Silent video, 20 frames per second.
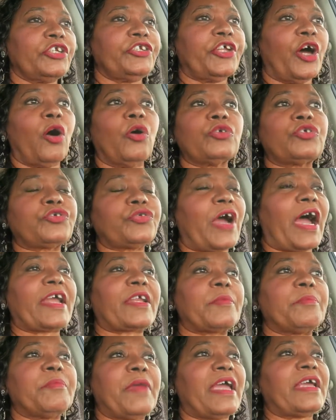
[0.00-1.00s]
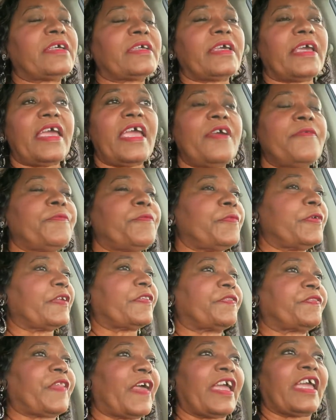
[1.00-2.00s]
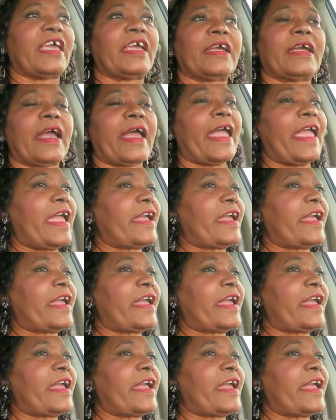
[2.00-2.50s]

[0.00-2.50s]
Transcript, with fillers: Don't try to make everything